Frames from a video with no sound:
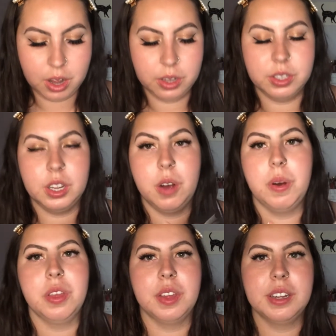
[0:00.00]
So
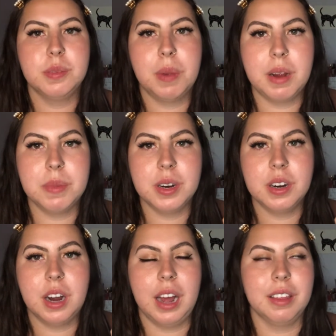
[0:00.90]
this
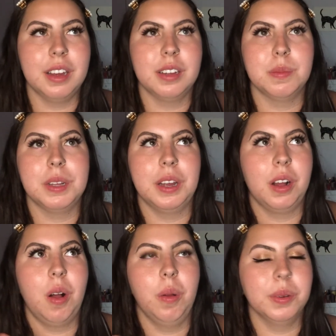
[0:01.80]
primer, I think it's been
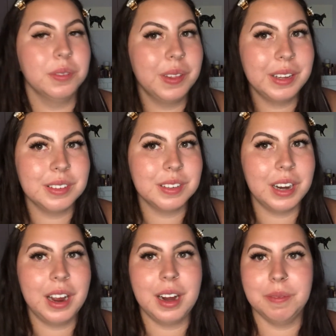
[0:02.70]
like all over the
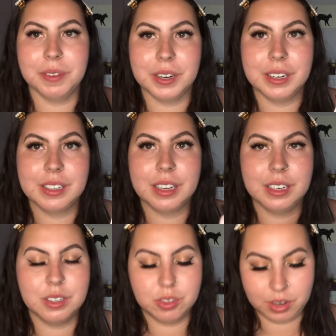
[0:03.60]
internet. I'm very
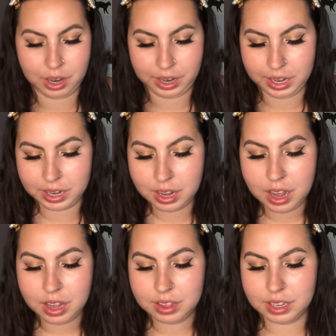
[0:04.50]
excited to try it.
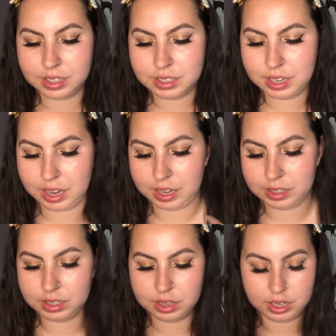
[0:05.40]
This
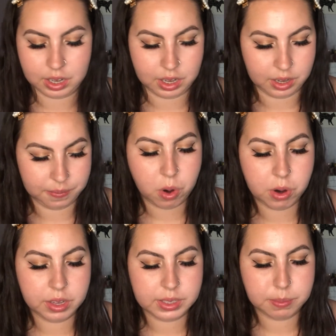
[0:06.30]
is the
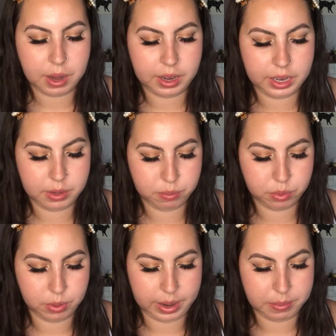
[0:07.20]
Poreless Putty
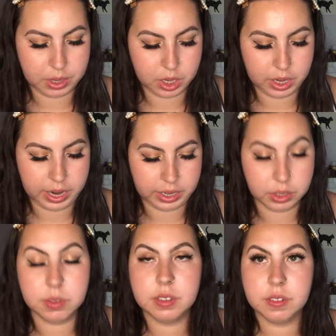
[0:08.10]
Primer in
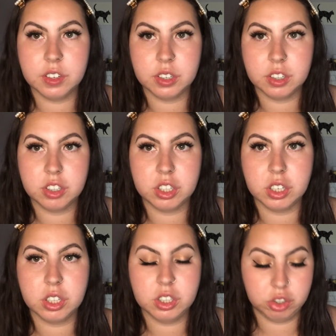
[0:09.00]

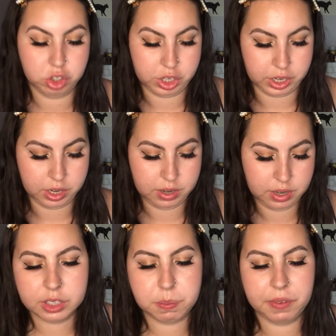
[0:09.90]
Universal Sheer.
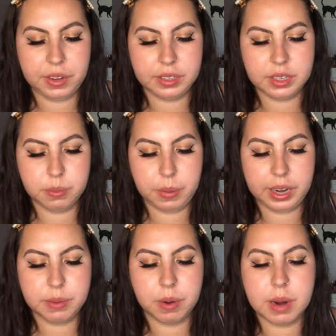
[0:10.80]
This Perfecting
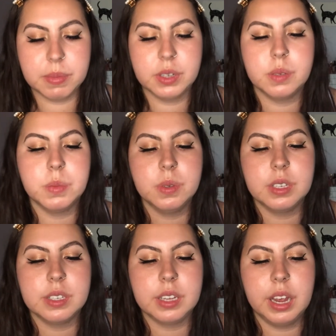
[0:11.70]
Putty Primer smooths
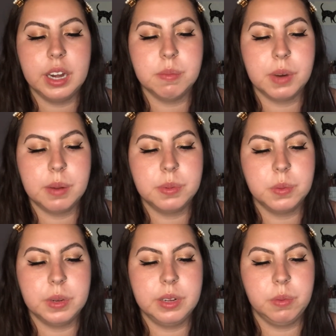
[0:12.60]
the skin and
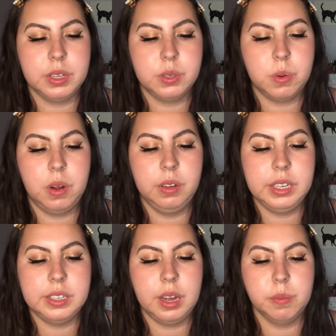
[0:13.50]
preps it with
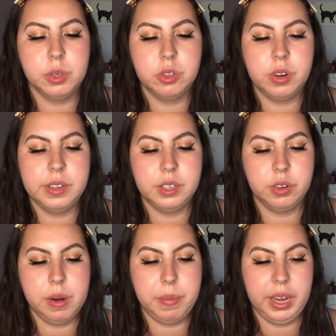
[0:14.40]
squalene to help moisturize and
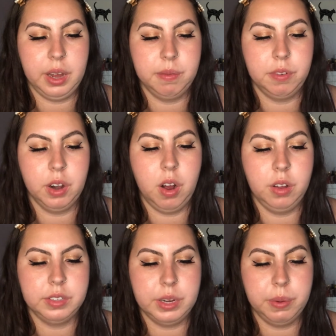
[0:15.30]
grip makeup for
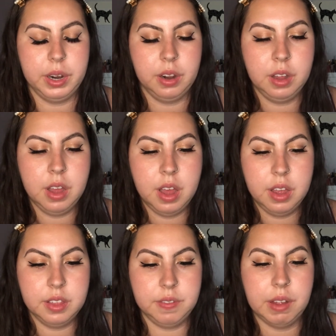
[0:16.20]
all day wear.
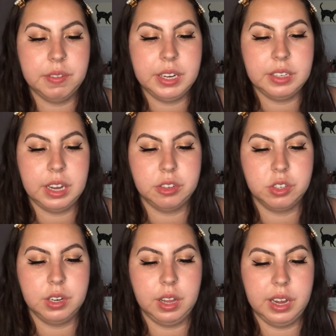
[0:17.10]
The velvety
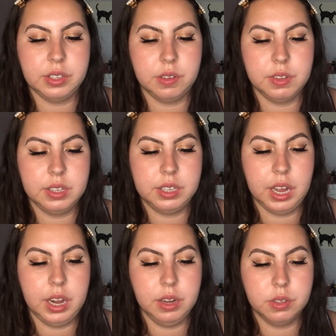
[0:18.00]
texture glides over the
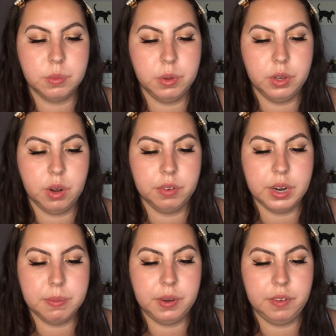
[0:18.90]
skin, smoothing over
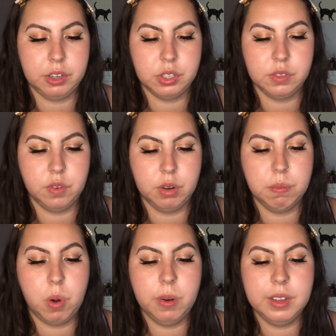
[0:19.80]
imperfections for
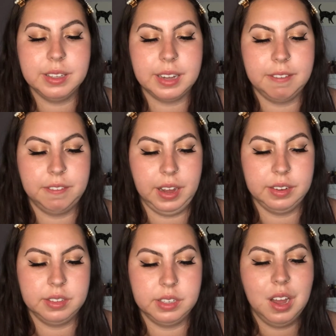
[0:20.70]
poreless
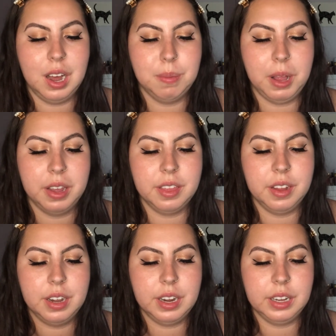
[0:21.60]
effect. Apply a
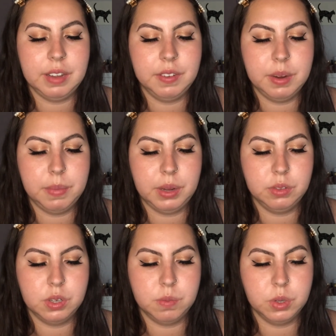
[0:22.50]
thin, even amount
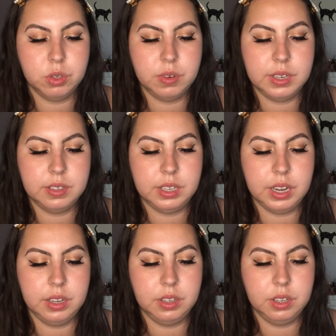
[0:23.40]
to moisturize
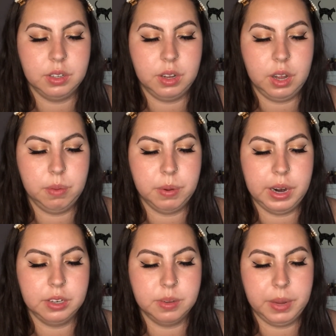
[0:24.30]
skin
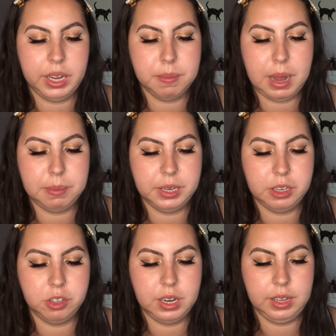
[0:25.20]
prior to makeup
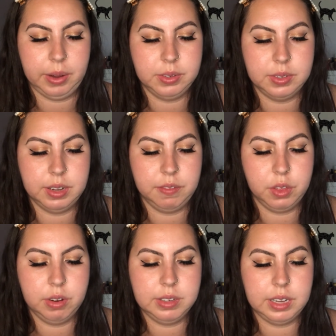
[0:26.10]
application. Allow it to set for
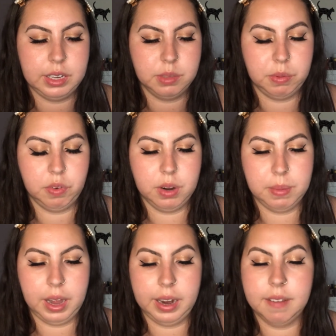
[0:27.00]
30 seconds before
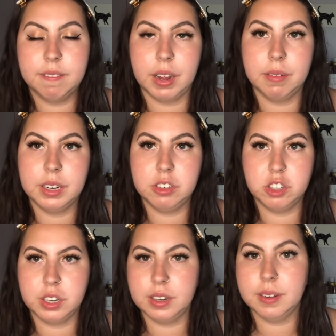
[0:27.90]
applying
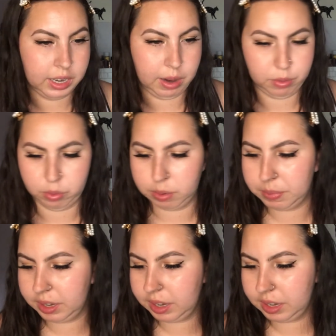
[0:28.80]
foundation. Now,
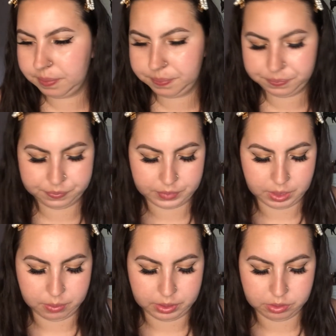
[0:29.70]
normally
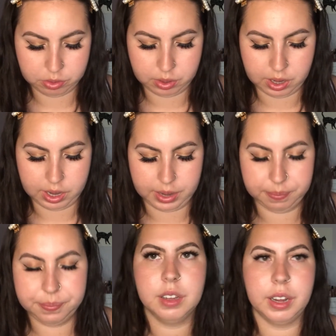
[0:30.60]
I wouldn't try
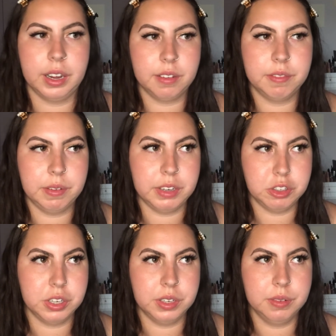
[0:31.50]
like primer,
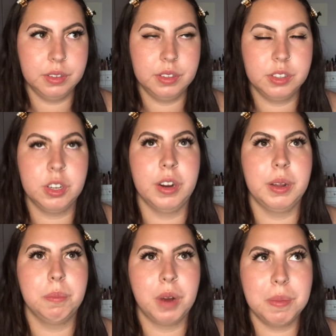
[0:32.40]

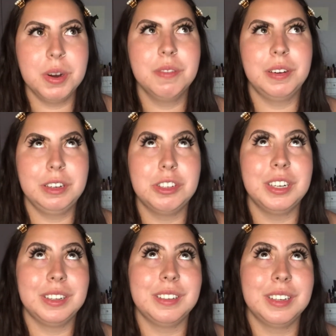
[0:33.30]
foundation,
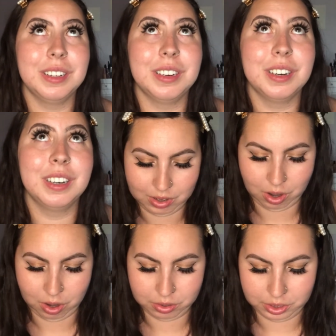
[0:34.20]
and concealer
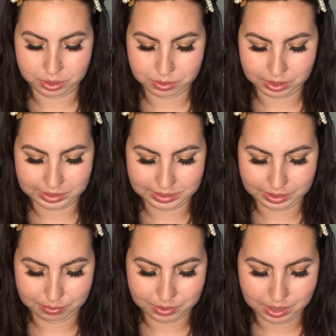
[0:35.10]
all need at the
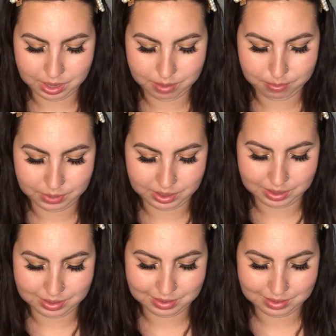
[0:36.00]
same time, but